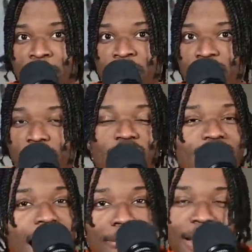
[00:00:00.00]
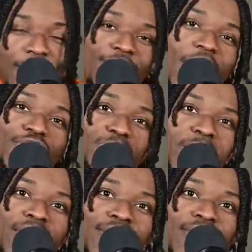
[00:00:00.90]
So they're not about to fire this
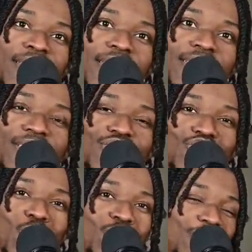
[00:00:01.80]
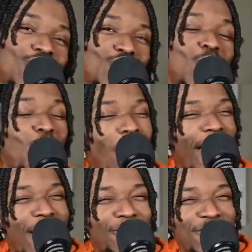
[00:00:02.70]
man. This is the this is the
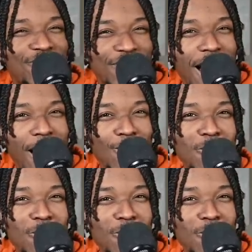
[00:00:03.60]
way of the Chicago